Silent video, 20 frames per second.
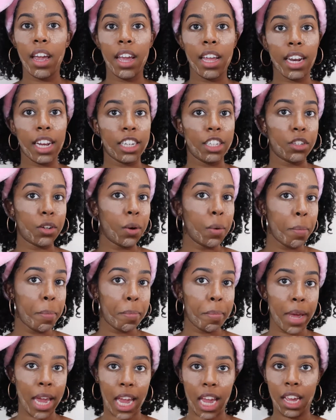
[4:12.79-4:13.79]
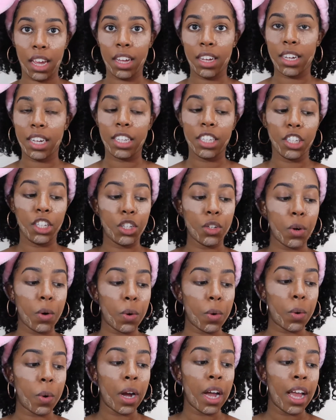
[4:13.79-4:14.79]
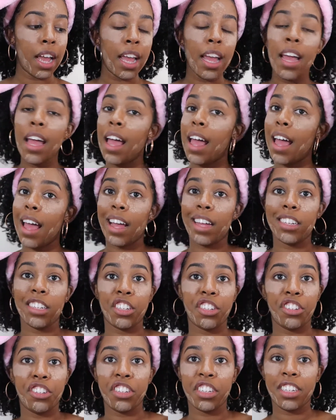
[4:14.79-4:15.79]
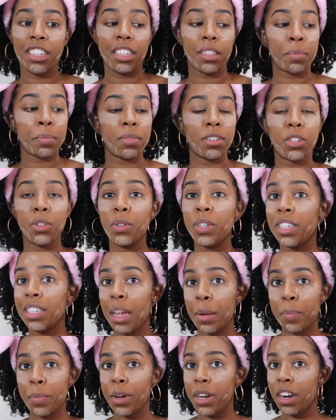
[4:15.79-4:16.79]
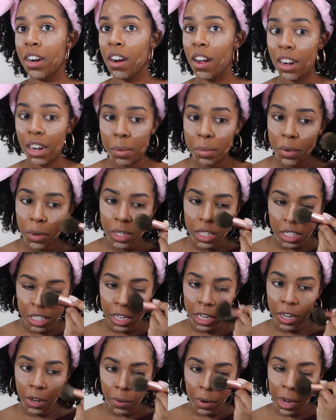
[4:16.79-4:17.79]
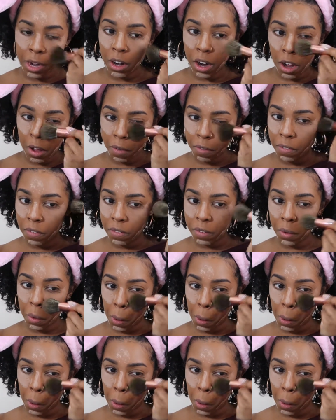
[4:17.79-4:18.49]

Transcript: And I don't bake, so just as soon as I put it on, I'm going to take it right off.